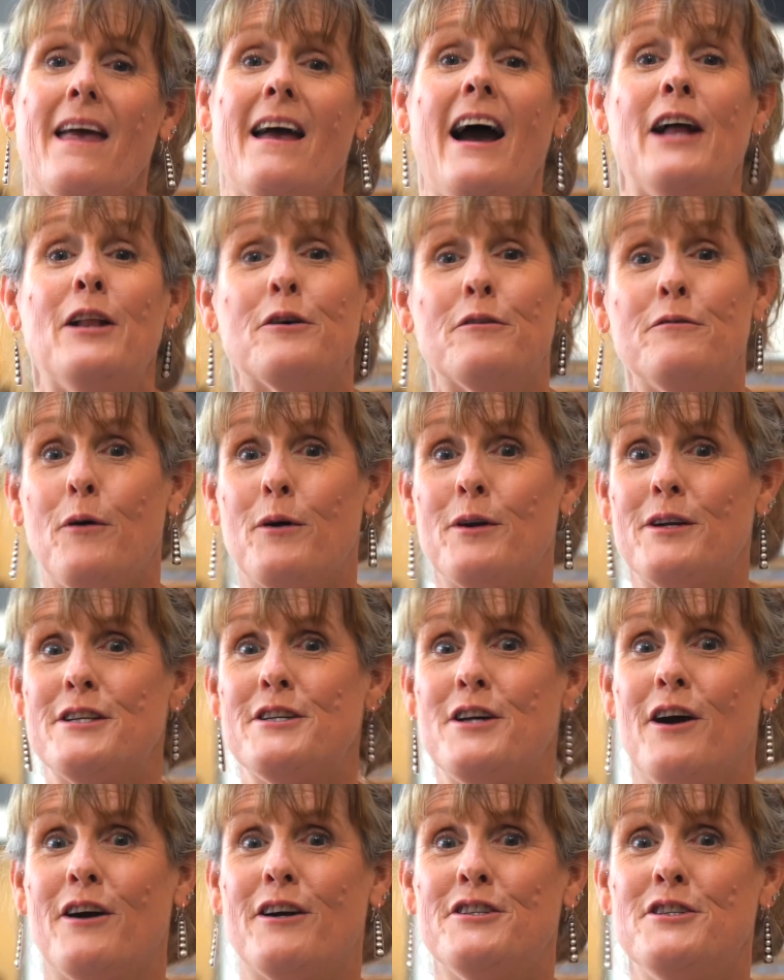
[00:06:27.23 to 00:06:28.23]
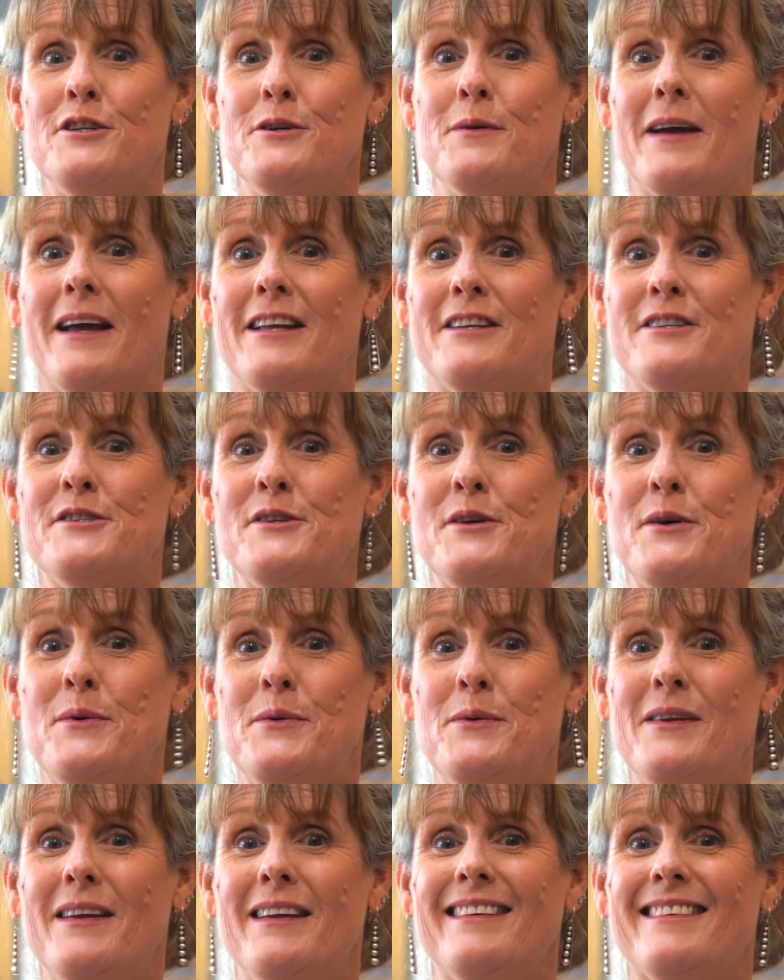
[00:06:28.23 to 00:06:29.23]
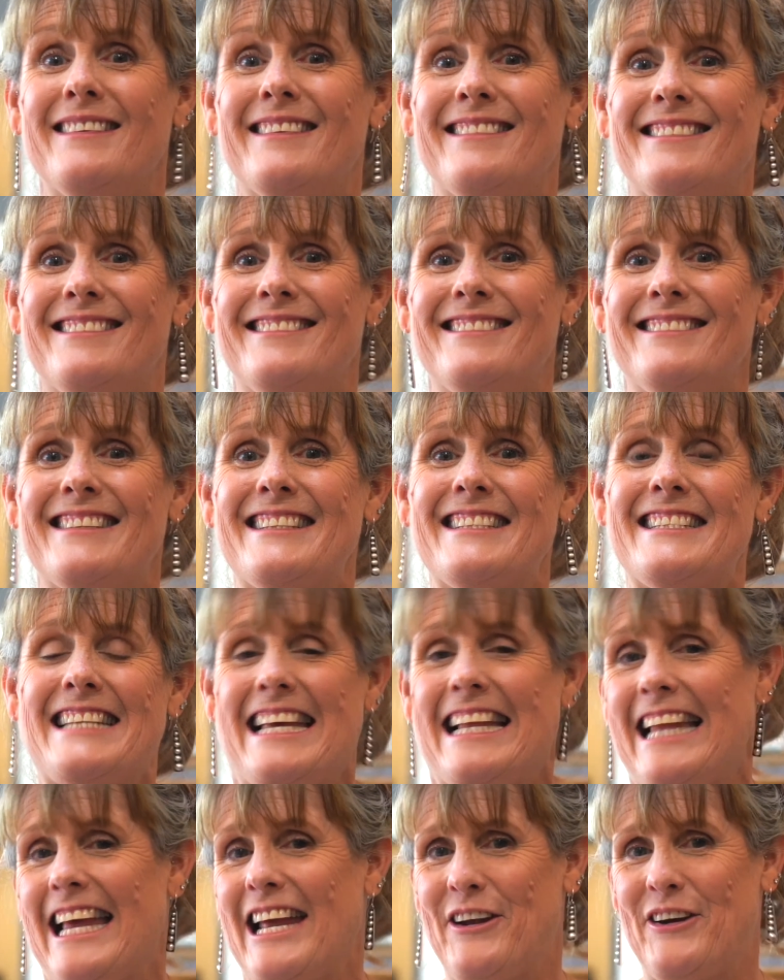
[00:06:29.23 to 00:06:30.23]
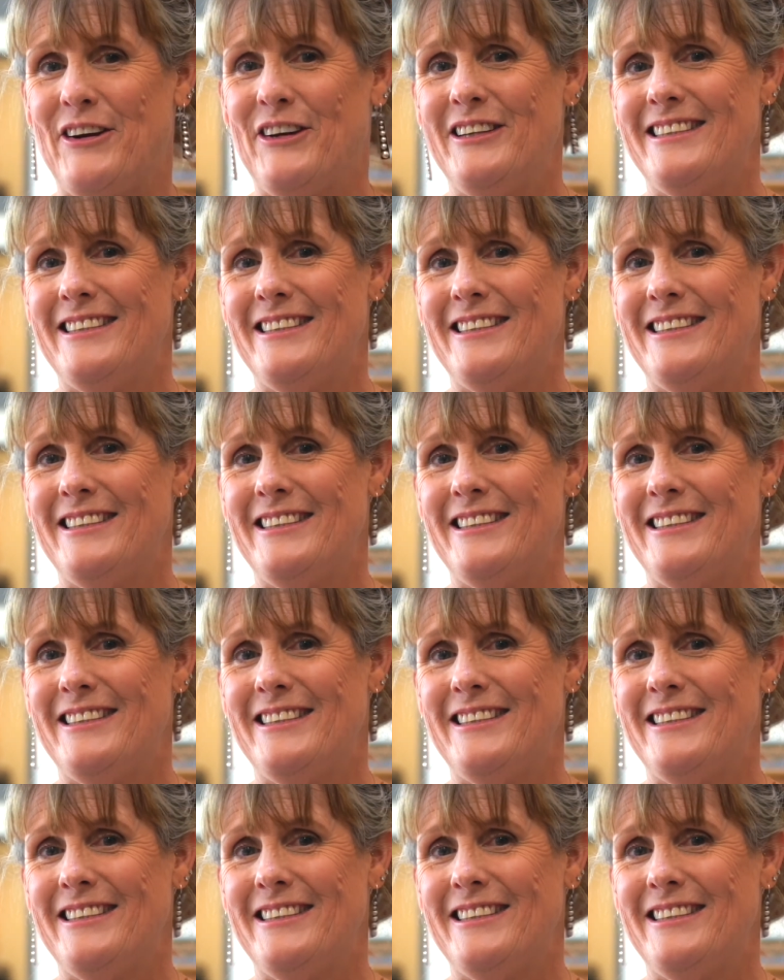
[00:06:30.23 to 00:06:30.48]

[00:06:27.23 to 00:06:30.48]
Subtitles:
I look forward to talking to you again soon. See you later.